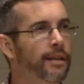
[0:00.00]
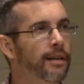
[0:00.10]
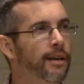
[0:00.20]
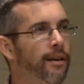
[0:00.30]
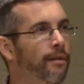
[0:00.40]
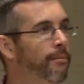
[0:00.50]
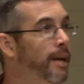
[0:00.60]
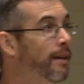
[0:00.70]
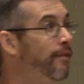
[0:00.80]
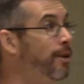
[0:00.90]
uh,
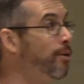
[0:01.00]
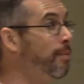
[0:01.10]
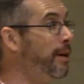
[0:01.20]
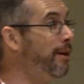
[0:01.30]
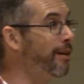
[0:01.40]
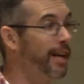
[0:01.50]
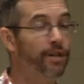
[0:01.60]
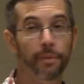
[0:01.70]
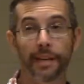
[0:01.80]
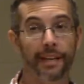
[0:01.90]
many of you will be here
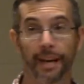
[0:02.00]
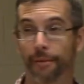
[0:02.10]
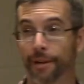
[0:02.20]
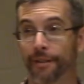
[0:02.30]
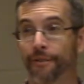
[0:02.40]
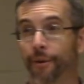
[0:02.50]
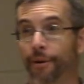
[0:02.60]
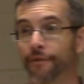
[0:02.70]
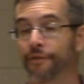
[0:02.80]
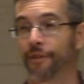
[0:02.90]
next week, and I'm looking
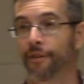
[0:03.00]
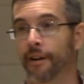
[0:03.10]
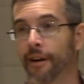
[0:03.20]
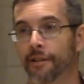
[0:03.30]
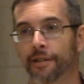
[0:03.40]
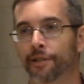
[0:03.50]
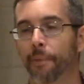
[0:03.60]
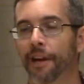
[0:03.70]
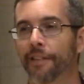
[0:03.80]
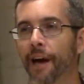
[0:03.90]
forward for, uh, to
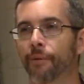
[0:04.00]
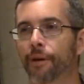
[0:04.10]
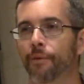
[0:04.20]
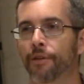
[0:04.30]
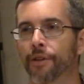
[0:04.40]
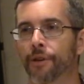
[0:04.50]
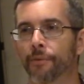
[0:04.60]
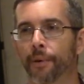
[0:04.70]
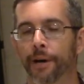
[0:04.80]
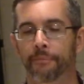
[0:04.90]
spending that week with
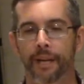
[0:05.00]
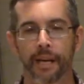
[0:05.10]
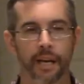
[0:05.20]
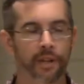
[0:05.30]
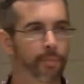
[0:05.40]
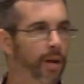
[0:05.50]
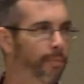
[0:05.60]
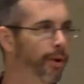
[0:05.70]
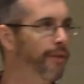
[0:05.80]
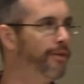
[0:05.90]
you. But it's been a
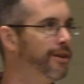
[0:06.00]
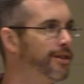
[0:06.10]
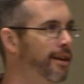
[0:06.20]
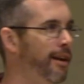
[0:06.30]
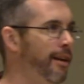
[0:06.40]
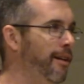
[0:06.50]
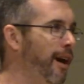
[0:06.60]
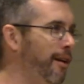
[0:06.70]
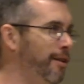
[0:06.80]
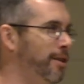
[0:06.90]
privilege and, and an
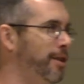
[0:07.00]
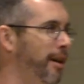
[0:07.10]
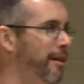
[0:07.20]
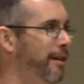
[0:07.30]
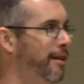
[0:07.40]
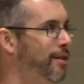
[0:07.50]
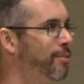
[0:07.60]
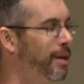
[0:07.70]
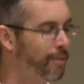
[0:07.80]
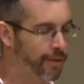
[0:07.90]
honor to share in this
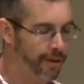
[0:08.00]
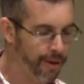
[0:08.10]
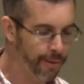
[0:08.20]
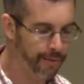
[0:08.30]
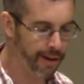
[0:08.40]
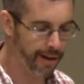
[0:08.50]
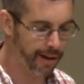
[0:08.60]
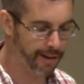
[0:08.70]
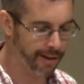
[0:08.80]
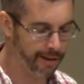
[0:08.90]
week with you
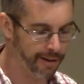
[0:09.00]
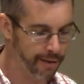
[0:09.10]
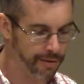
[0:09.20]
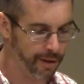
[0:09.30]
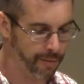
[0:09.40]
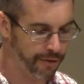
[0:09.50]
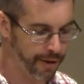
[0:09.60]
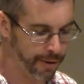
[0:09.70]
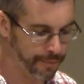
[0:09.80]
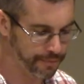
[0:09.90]
and to get to know some of
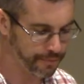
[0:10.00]
you.